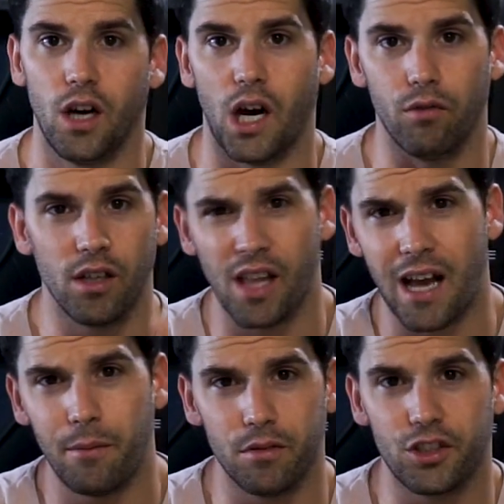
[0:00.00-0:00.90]
A
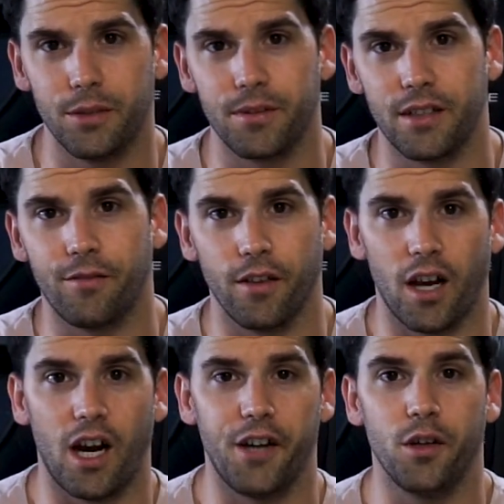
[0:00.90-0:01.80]
reliable chipset for the
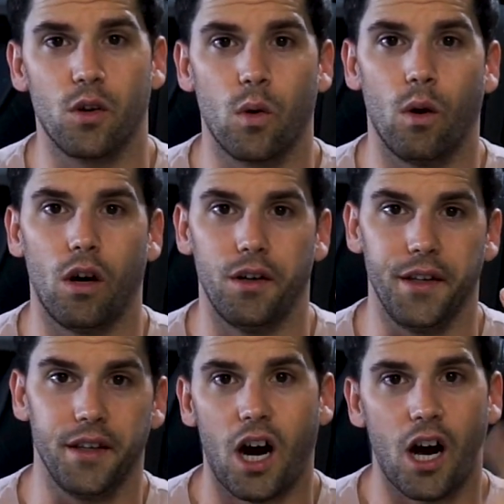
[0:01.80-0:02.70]
audio
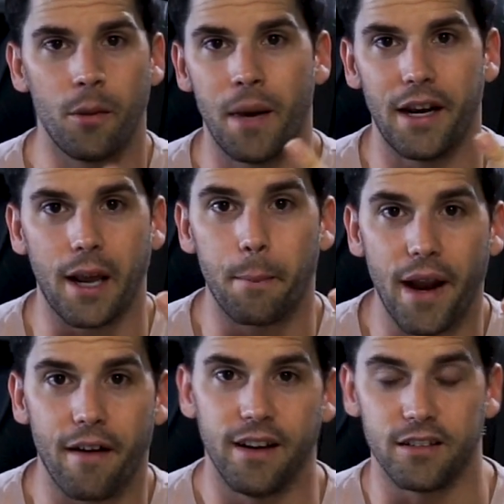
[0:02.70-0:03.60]
quality. Automatic
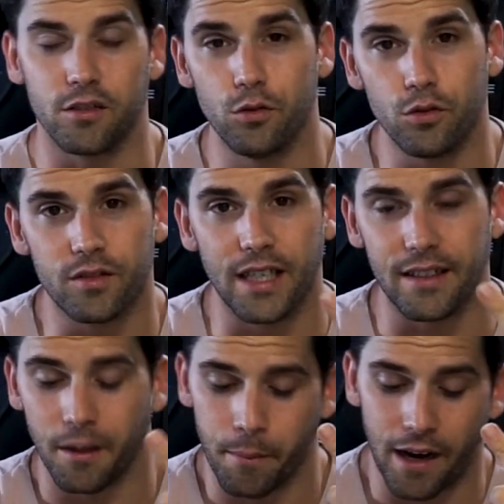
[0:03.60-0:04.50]
pairing as soon as you take
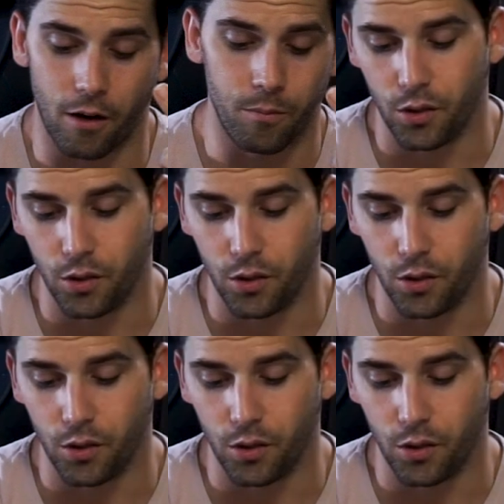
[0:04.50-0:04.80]
them out.